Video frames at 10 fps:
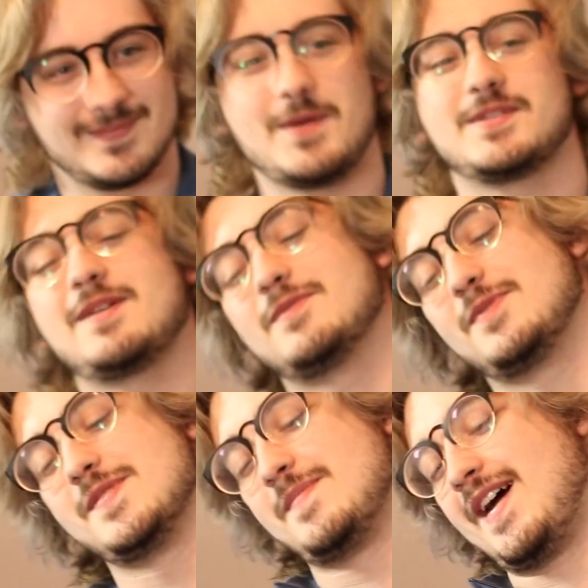I was coming
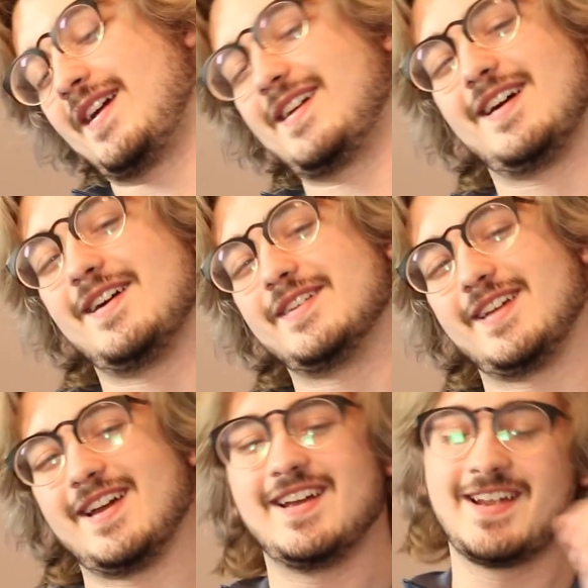from the Mac. Oh
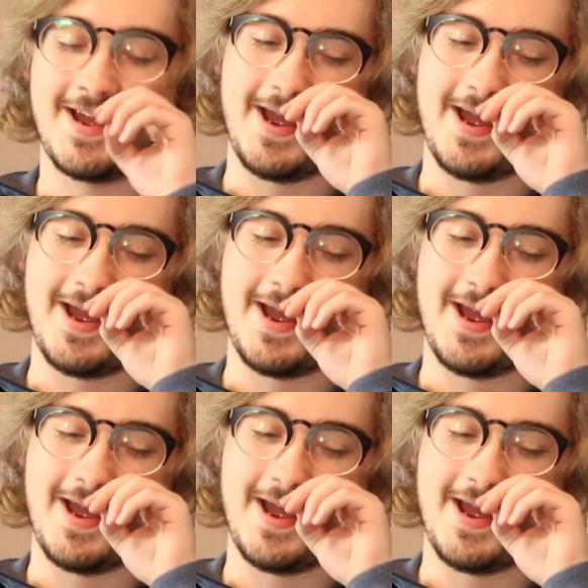yeah. Okay,